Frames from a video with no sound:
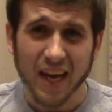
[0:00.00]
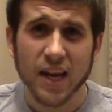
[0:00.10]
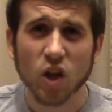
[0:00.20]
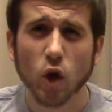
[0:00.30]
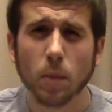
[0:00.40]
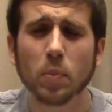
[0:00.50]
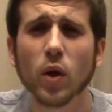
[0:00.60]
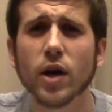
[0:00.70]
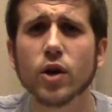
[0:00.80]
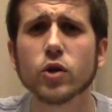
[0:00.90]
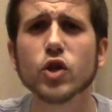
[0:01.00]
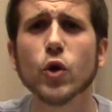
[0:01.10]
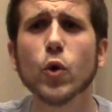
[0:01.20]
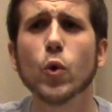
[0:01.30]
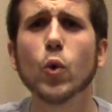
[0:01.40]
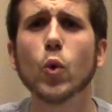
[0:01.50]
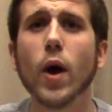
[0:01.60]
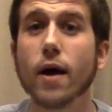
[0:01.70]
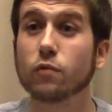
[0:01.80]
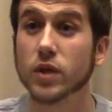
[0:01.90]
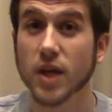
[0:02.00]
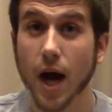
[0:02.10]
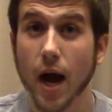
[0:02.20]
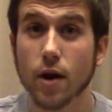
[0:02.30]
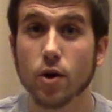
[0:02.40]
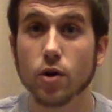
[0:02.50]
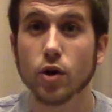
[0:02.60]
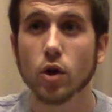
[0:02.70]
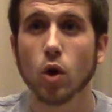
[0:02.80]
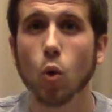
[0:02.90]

and I look at players who have retired